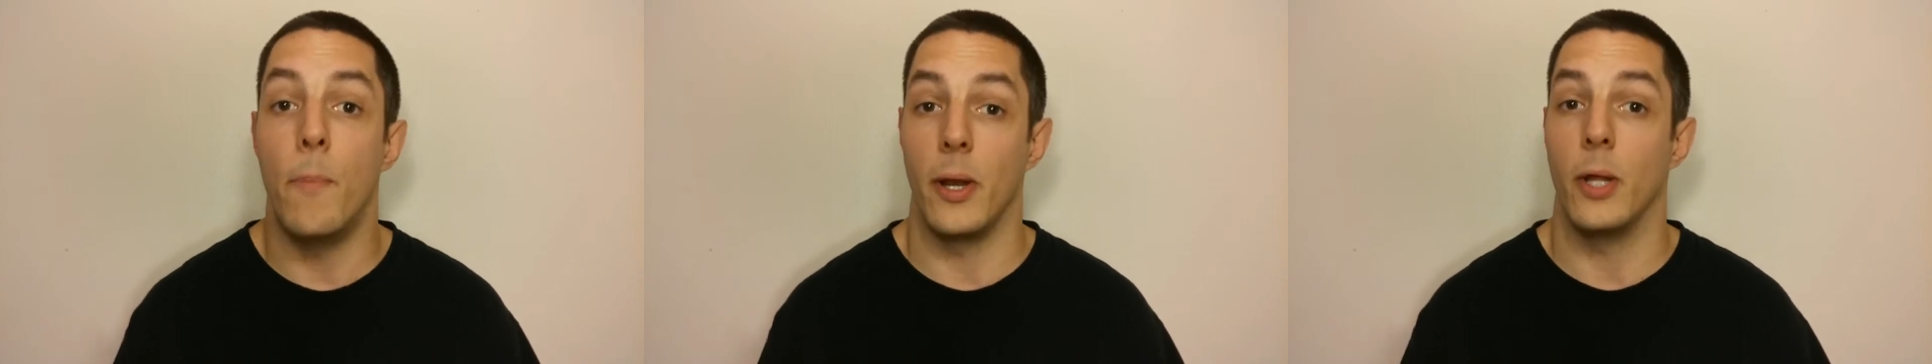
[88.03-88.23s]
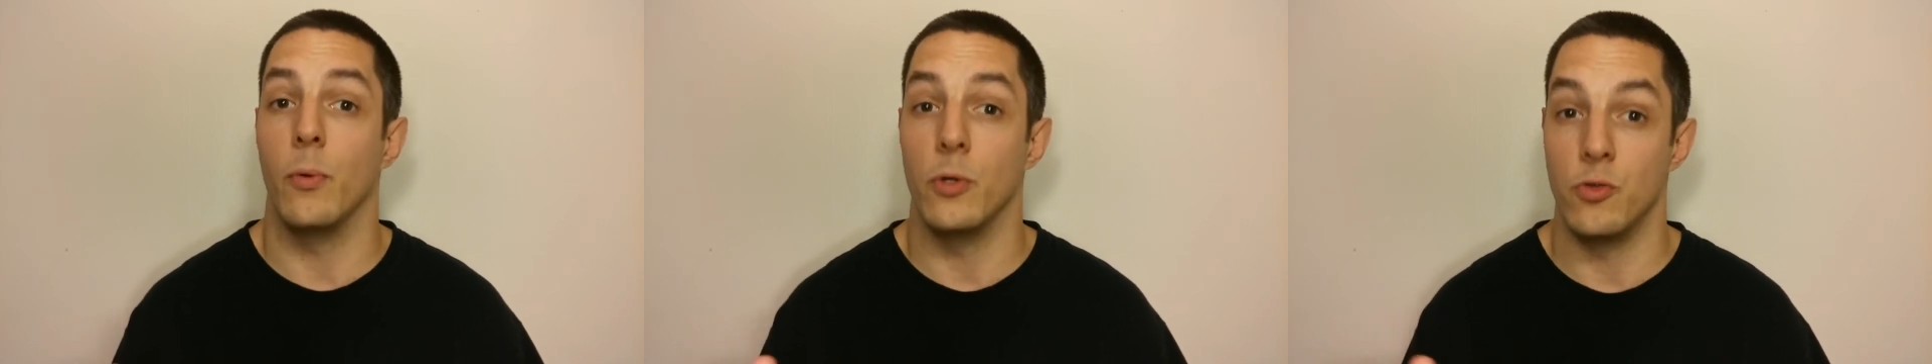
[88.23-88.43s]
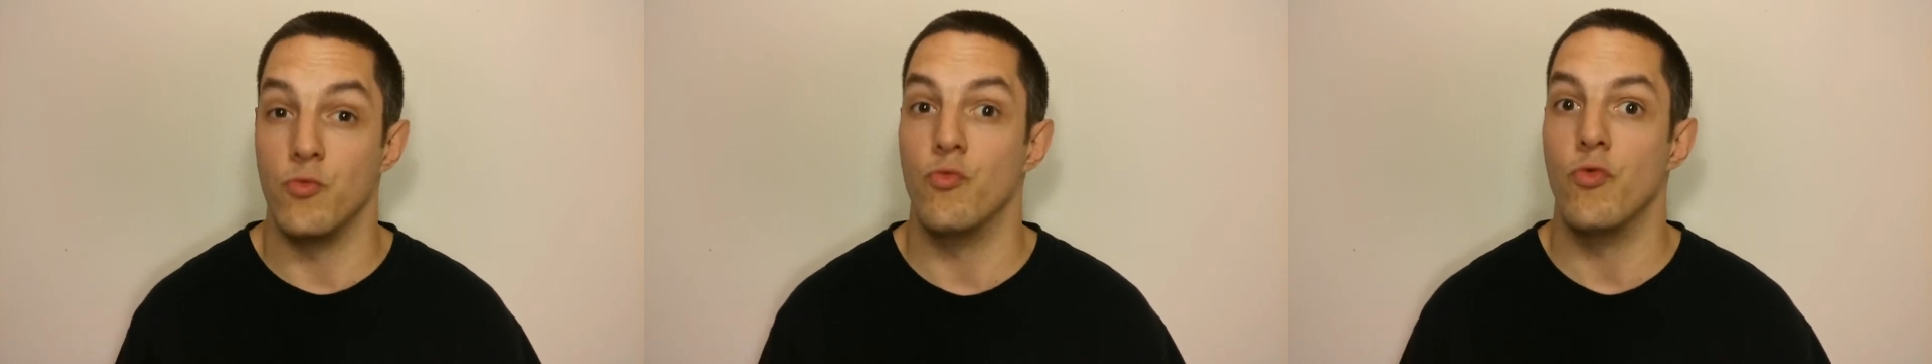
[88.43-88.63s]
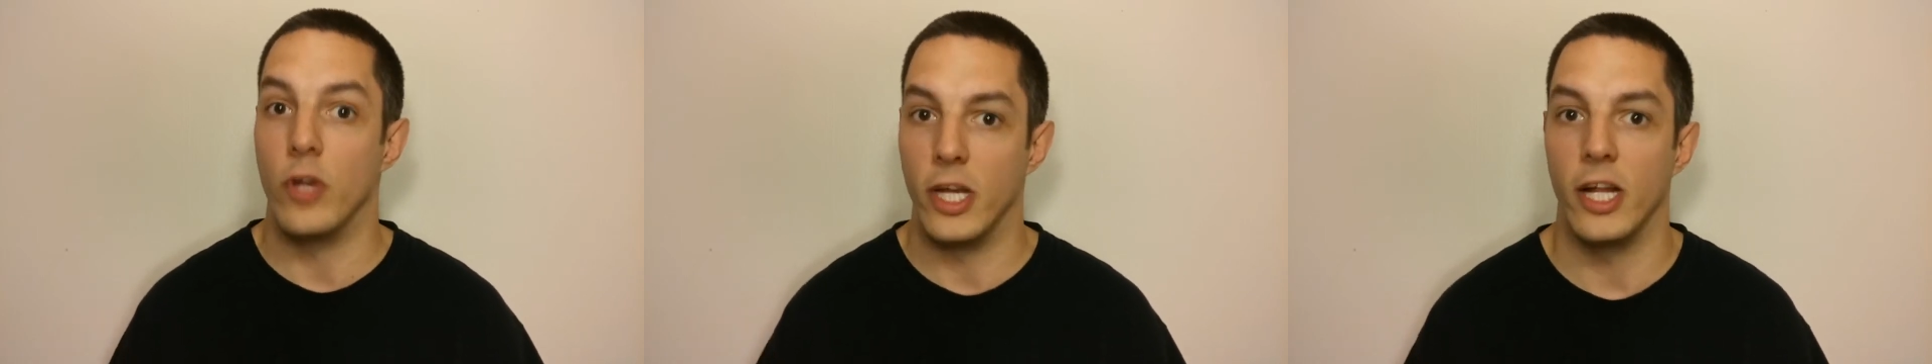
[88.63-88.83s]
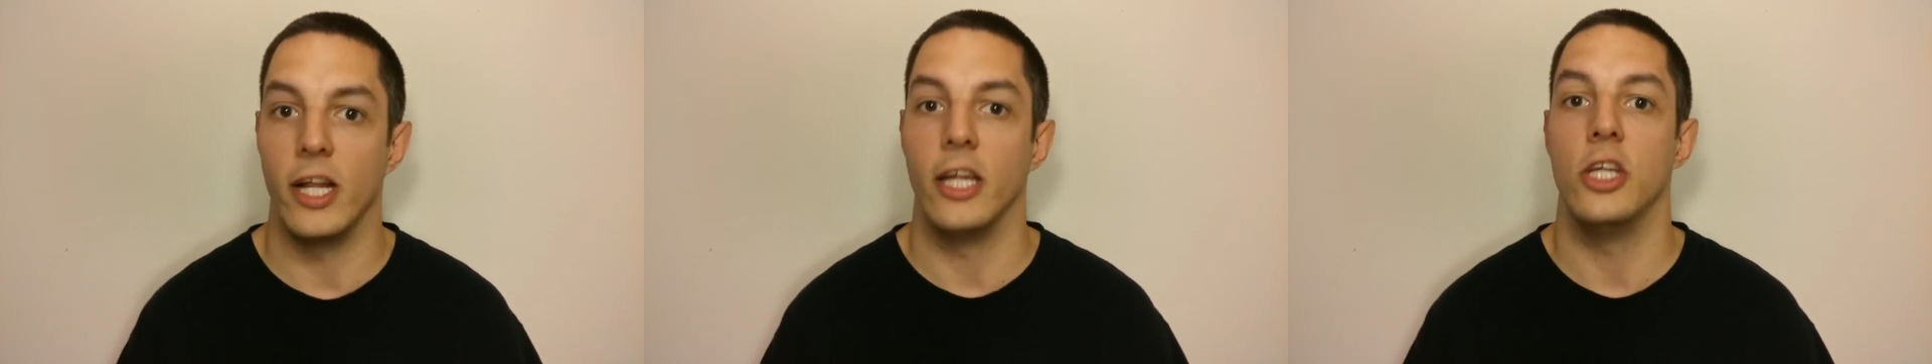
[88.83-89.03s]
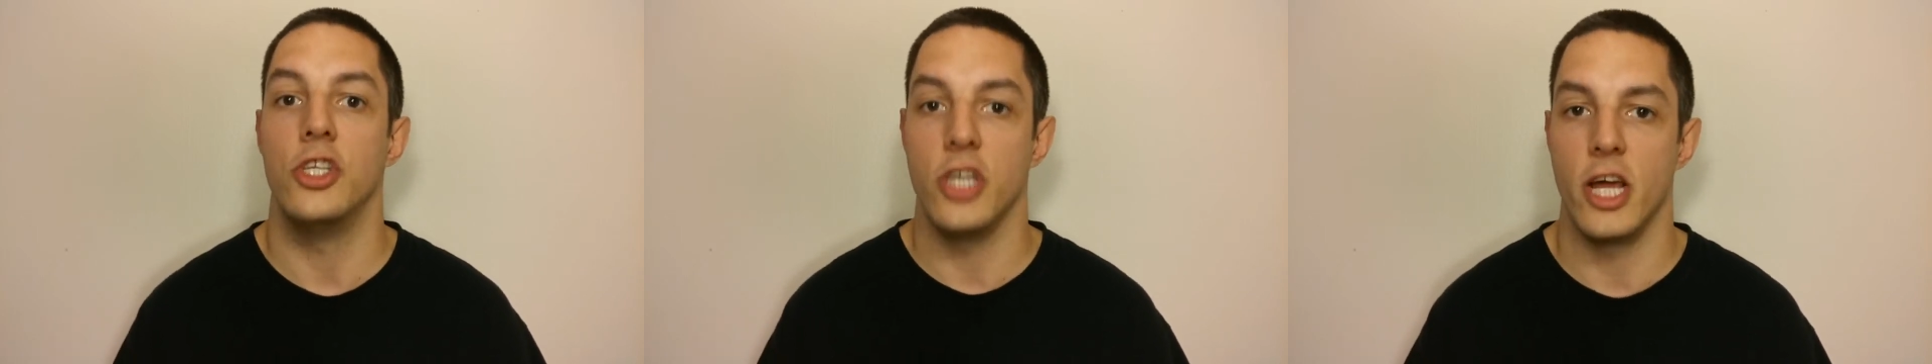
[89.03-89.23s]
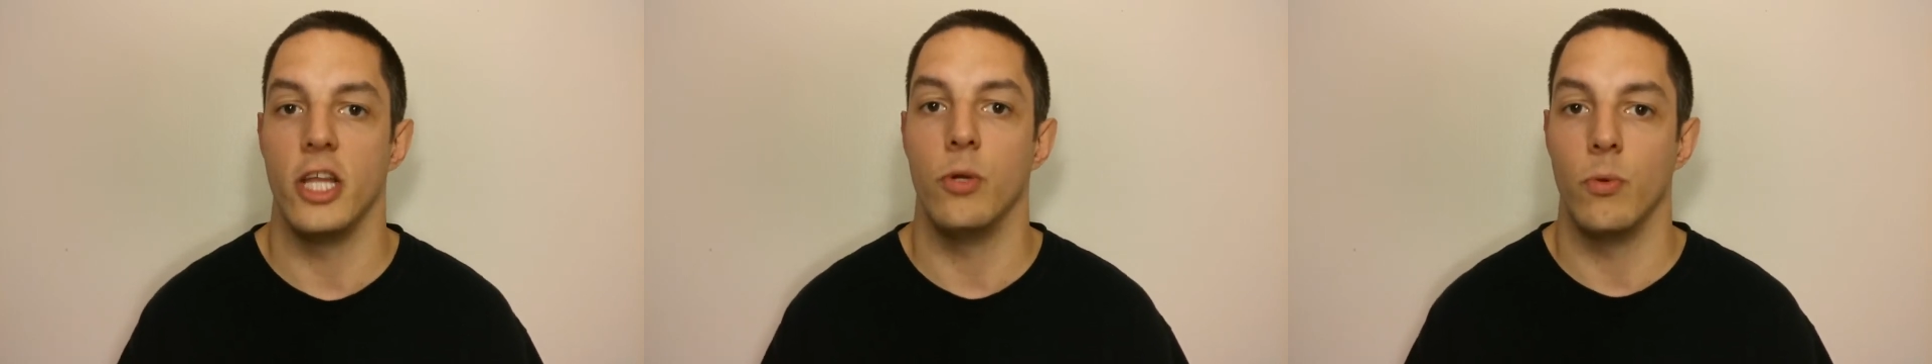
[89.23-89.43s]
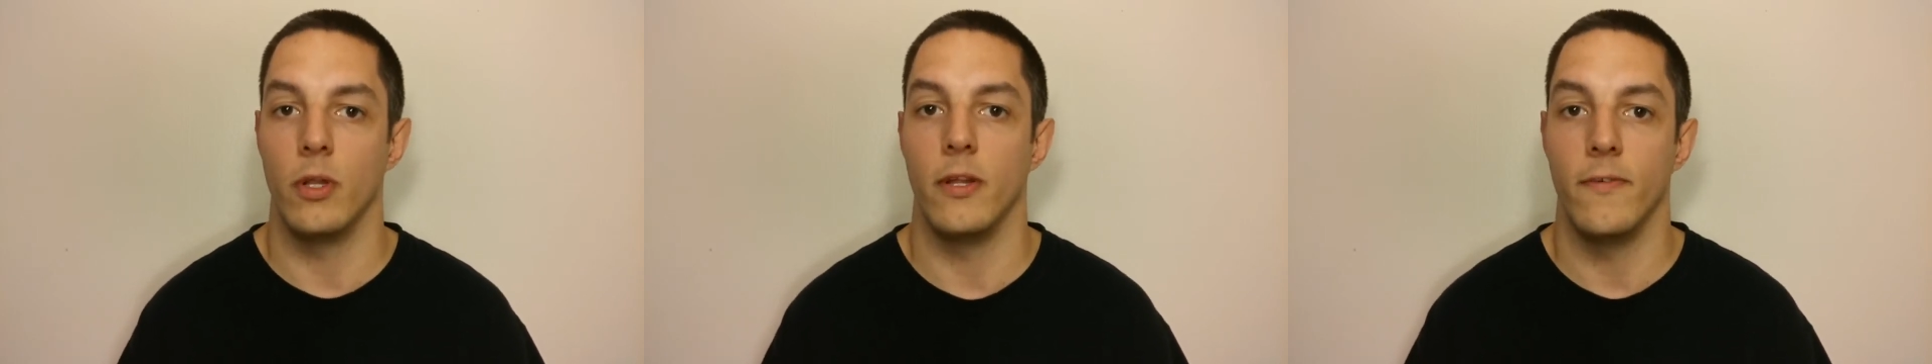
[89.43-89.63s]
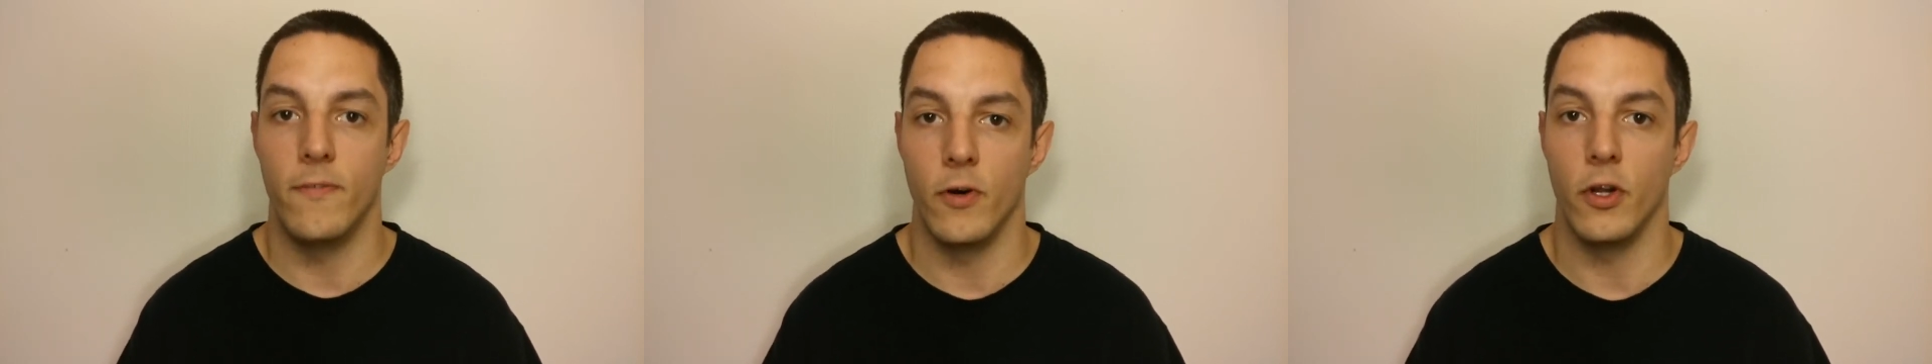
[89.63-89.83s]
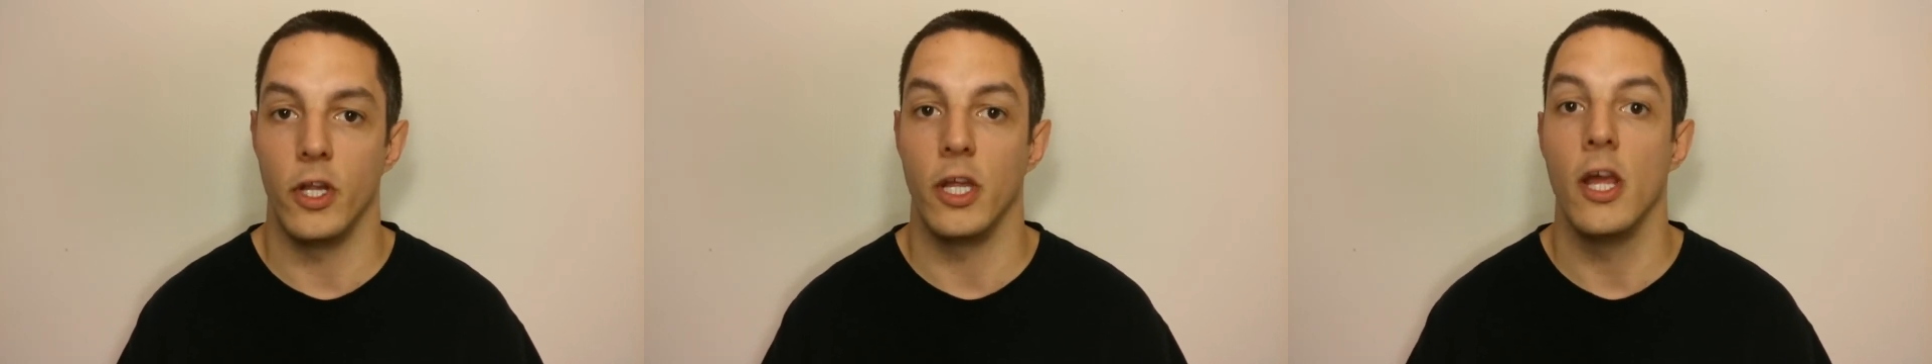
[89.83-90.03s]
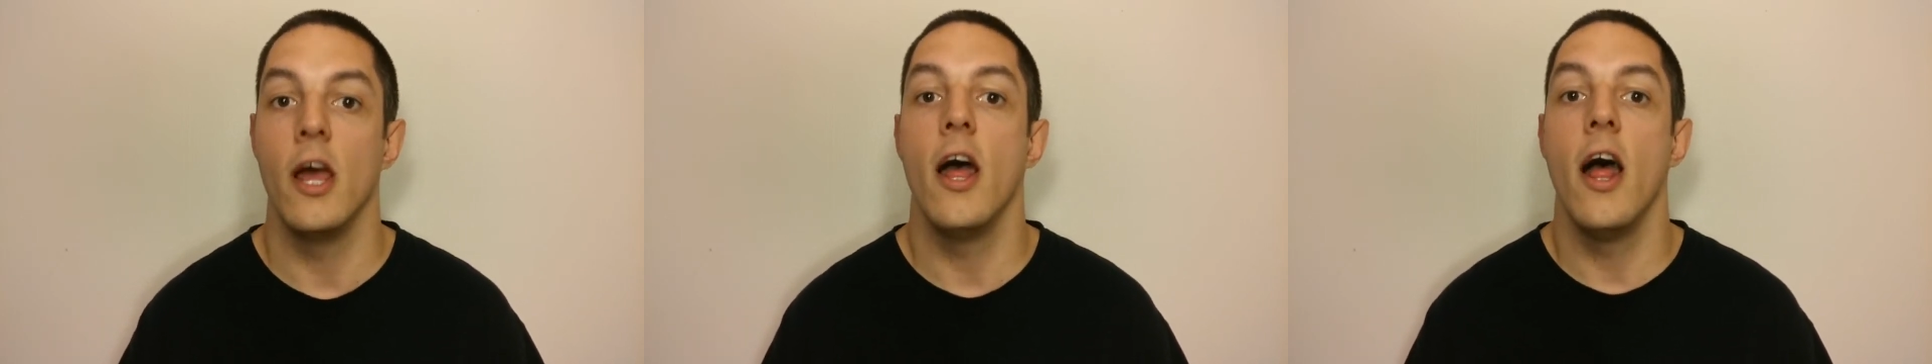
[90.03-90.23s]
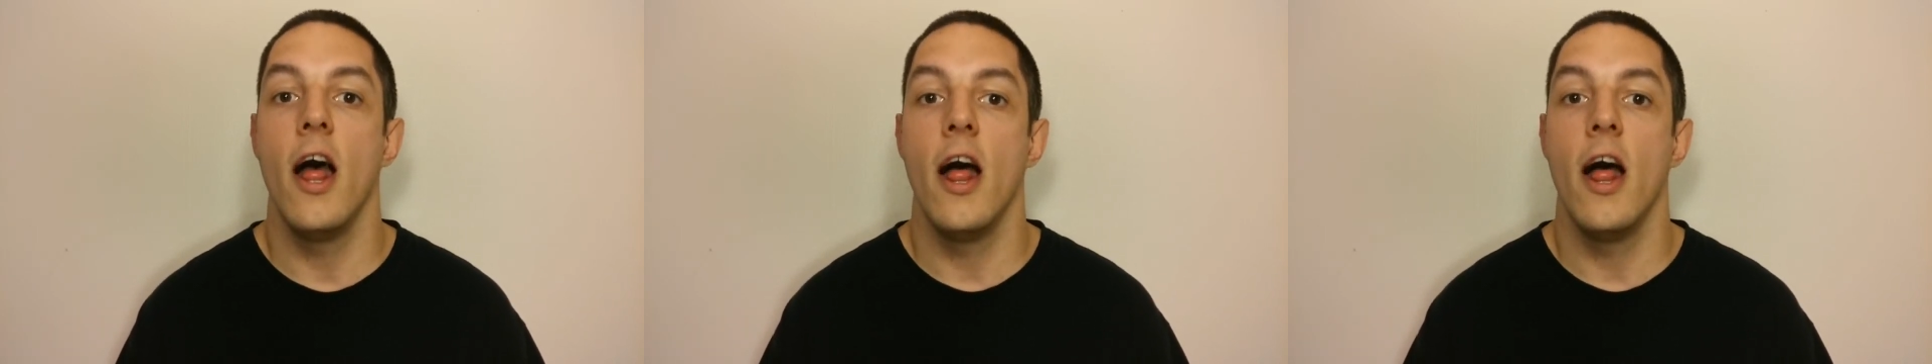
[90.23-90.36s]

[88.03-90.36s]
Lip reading: but it was really genuinely funny.